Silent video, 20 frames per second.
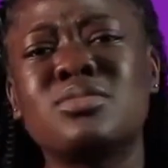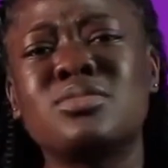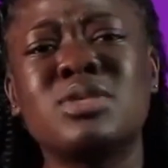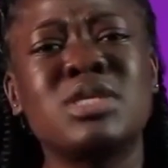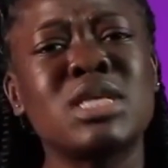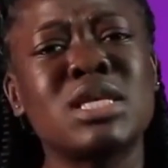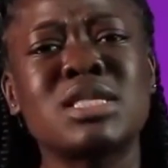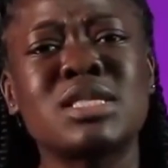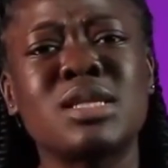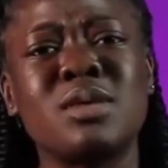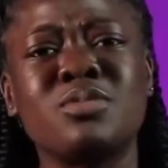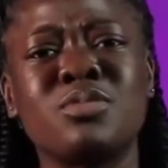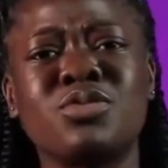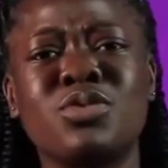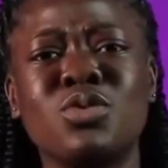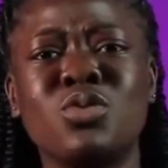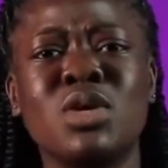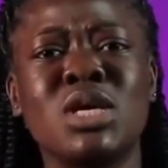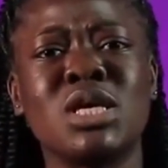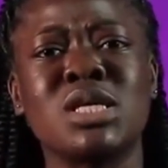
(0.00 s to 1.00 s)
Just some
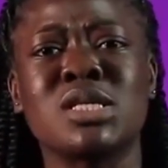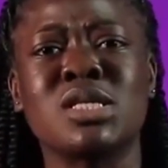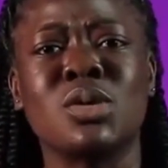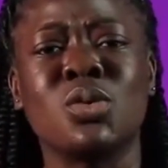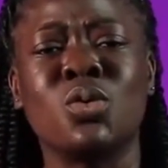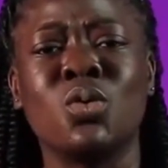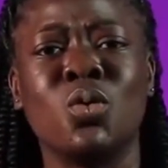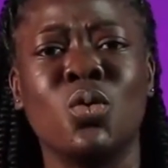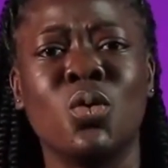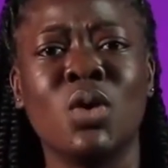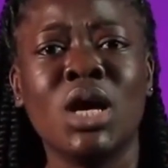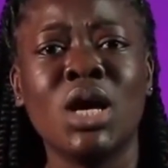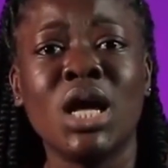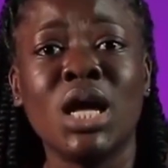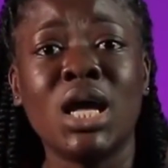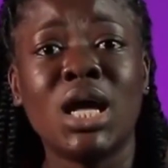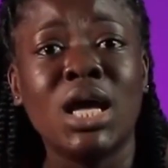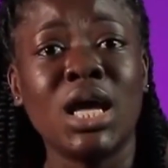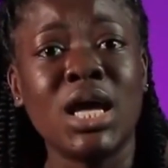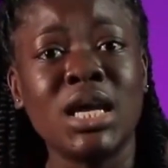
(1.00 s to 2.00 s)
few years ago.
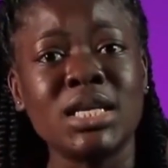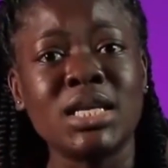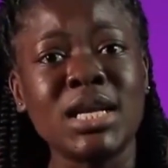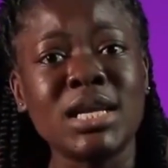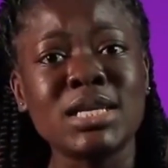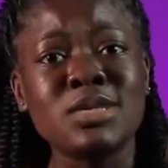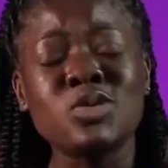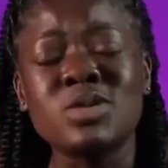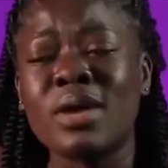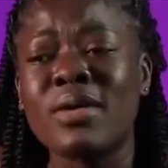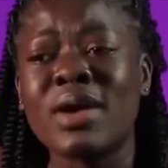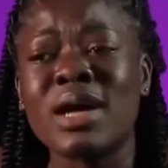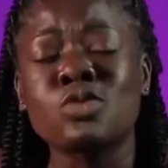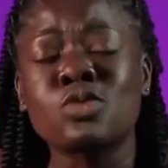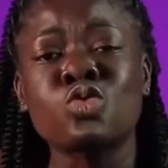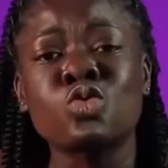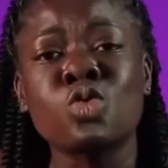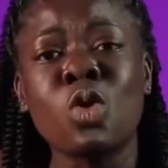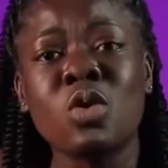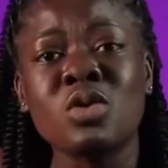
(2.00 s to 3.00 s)
And then there are
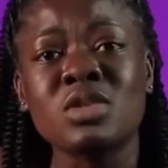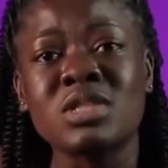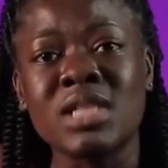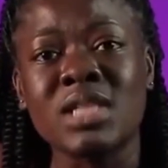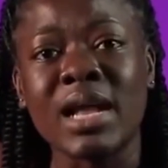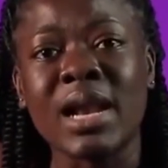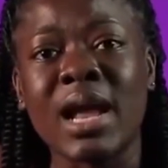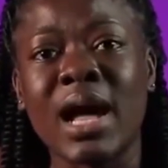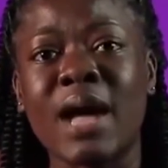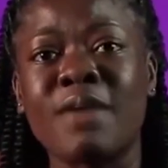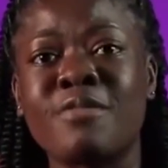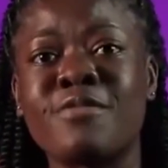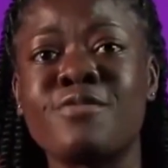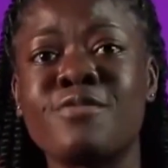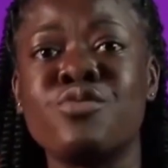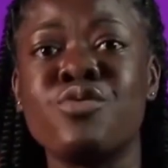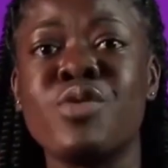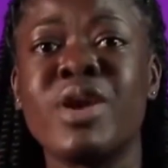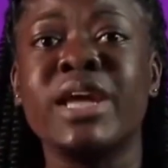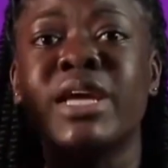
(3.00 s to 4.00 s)
songs that
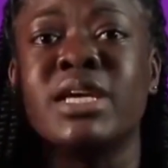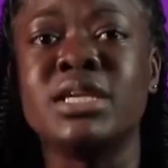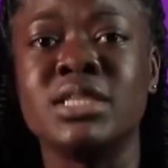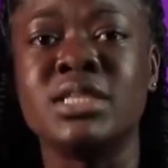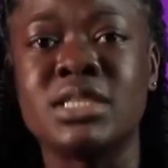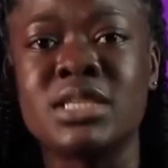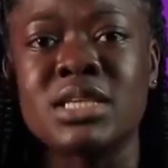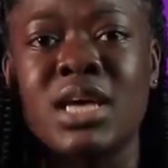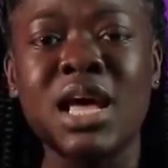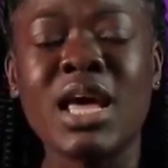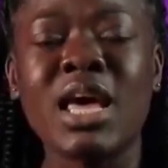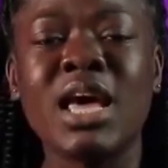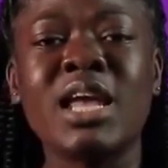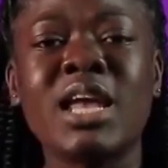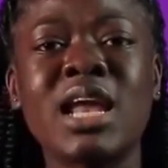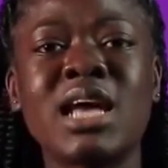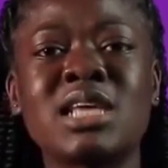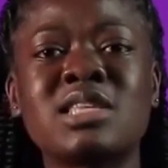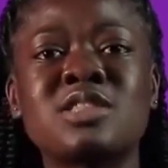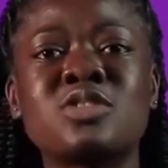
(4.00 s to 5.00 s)
have rained
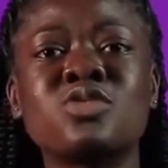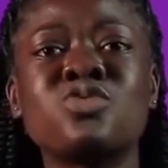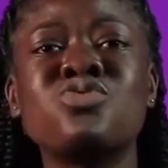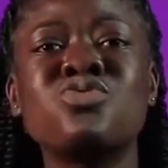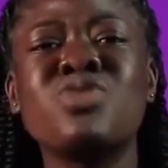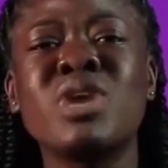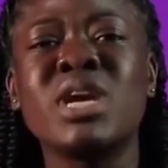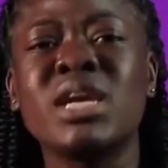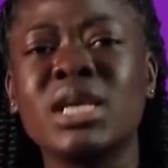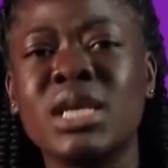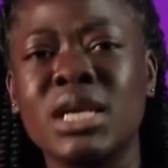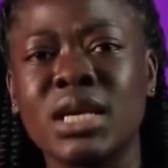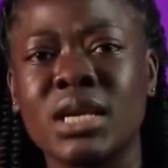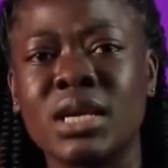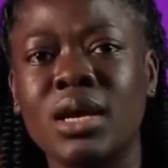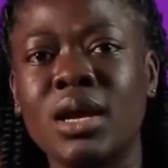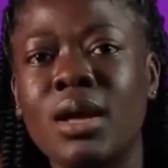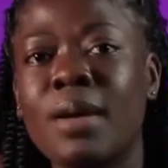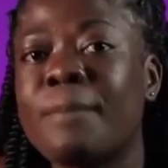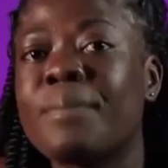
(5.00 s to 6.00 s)
and are still
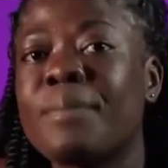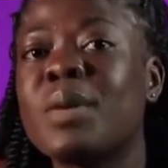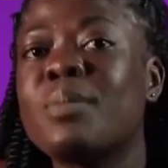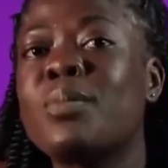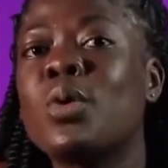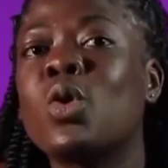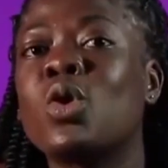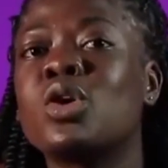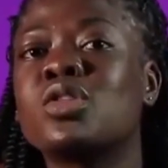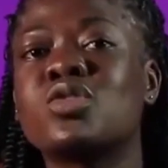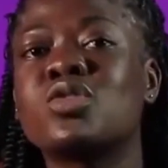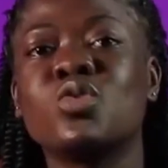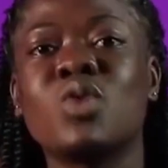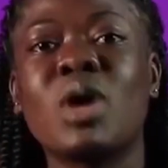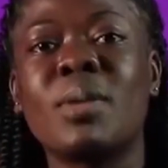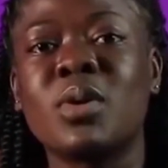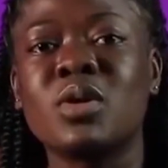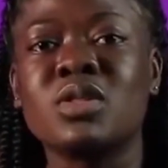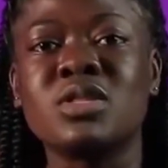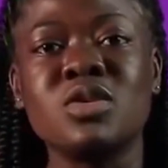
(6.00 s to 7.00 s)
raining. People got to know
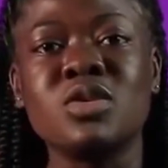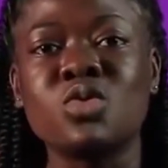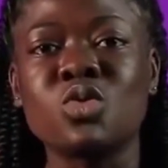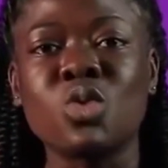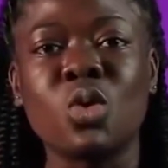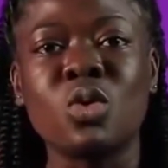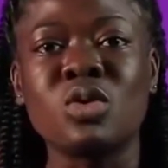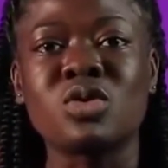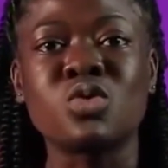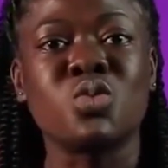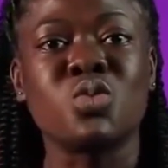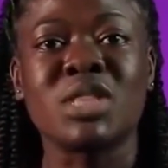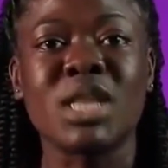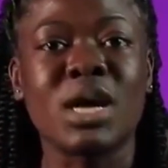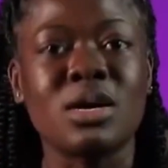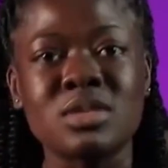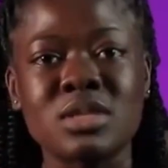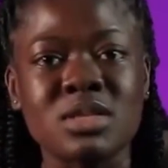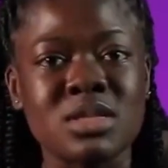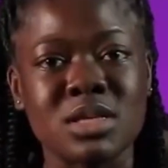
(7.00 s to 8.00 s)
about these songs
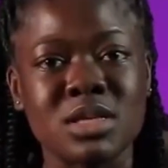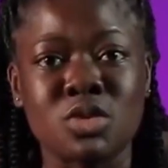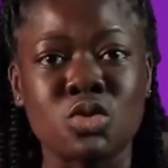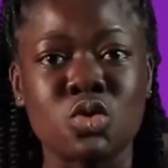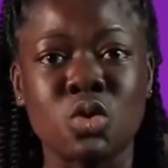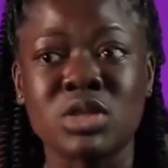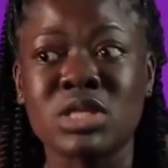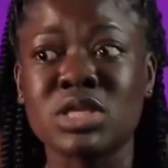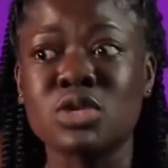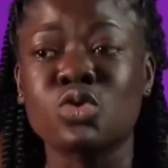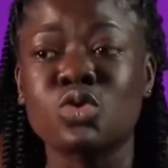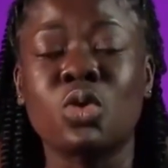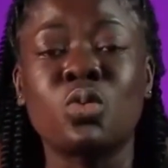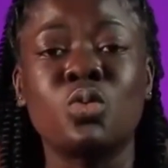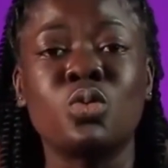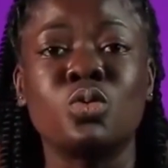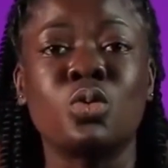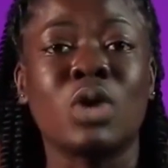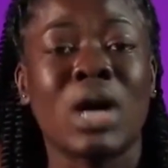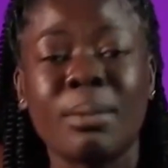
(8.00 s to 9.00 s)
without TikTok. TikTok
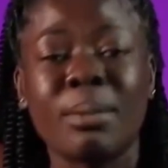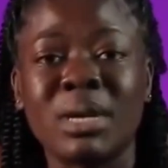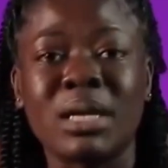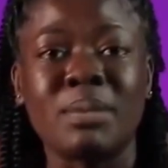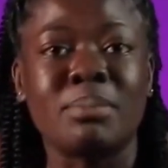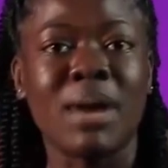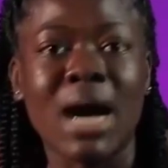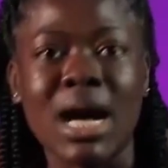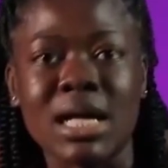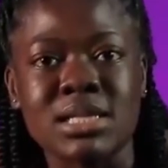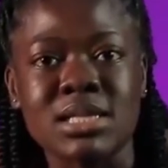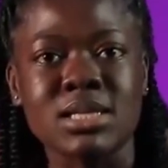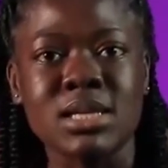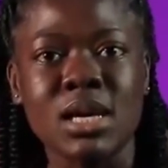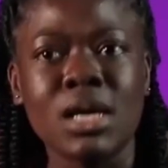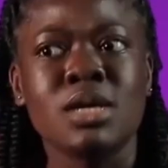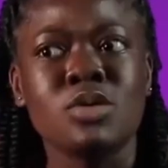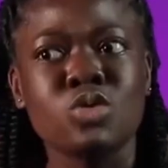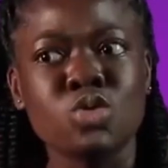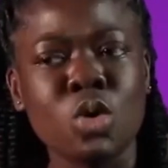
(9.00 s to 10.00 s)
will come and pass.
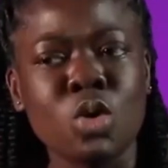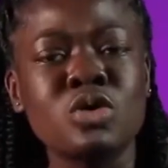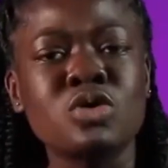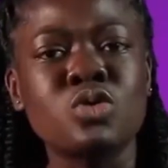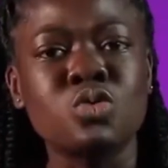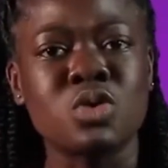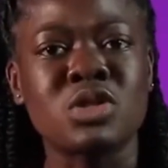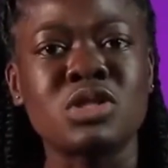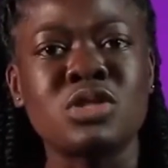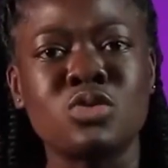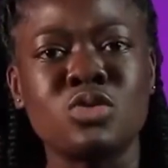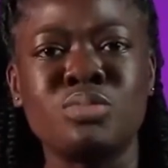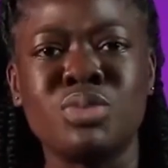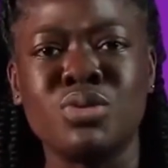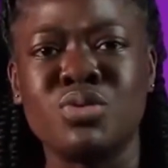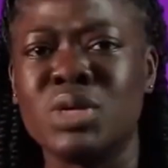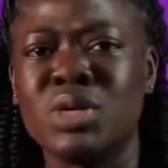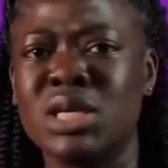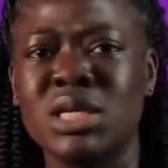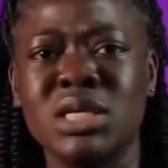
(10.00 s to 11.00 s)
Songs will still be
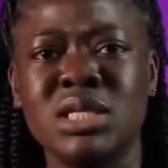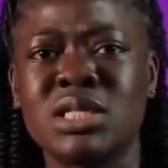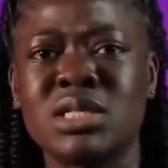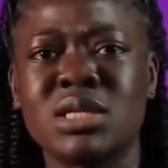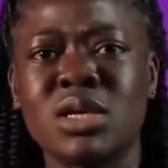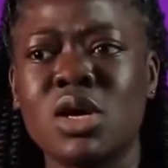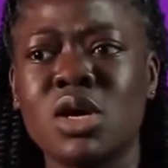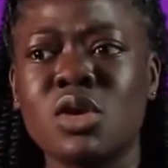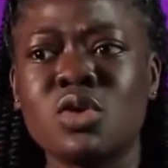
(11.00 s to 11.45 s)
released.